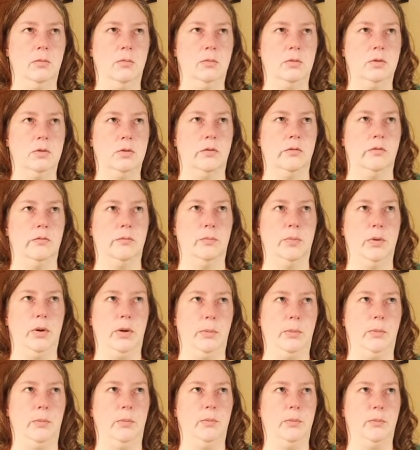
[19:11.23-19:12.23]
sort of
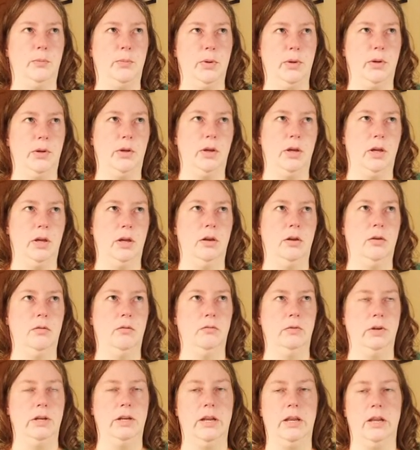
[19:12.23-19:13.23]
book
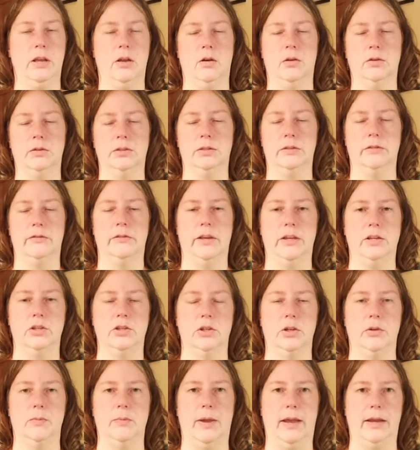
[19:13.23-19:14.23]
reading
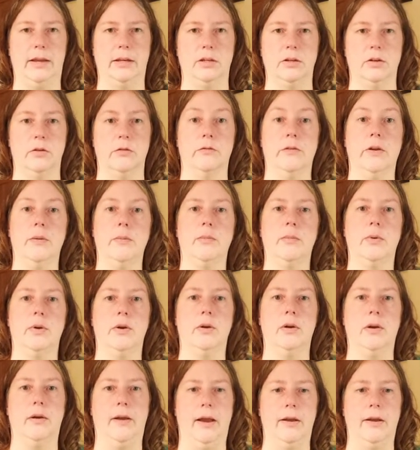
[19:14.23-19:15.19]
cultivation back in November.